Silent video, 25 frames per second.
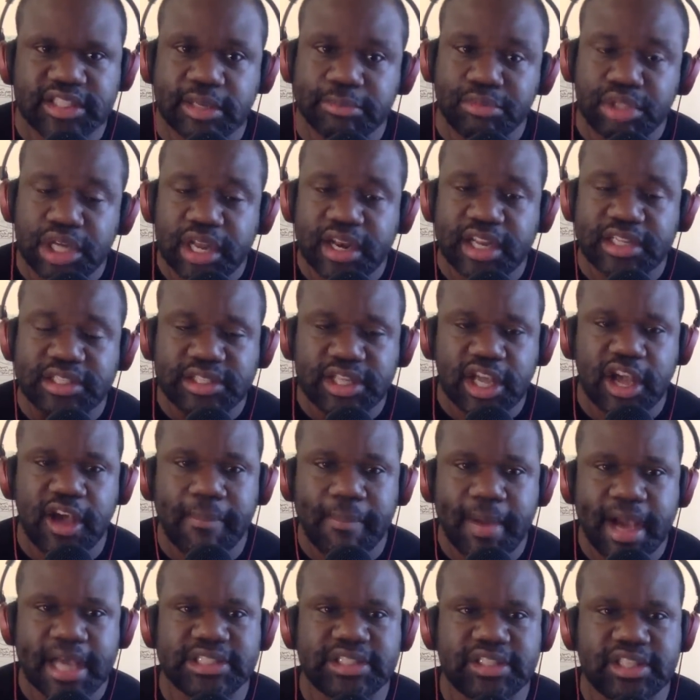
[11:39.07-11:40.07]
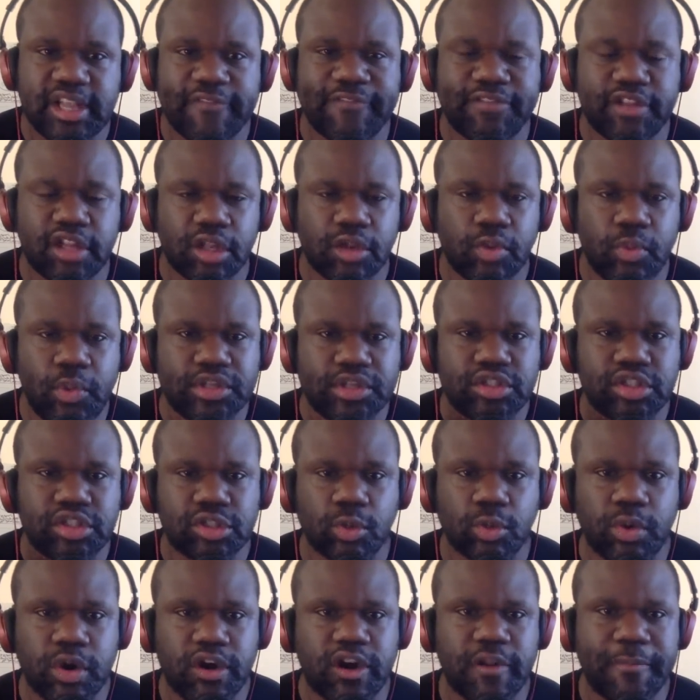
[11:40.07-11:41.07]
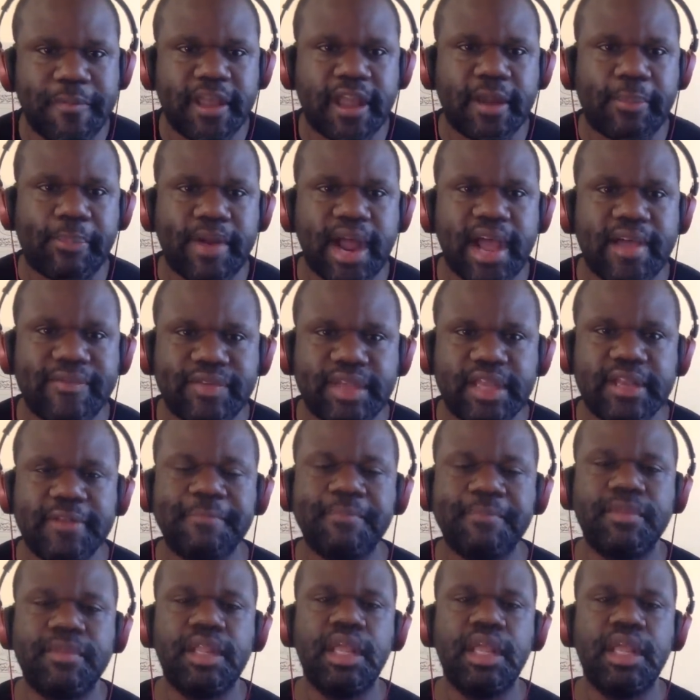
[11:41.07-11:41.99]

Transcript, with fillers: I'm trying to sell my stuff to the rest of the world to make a profit.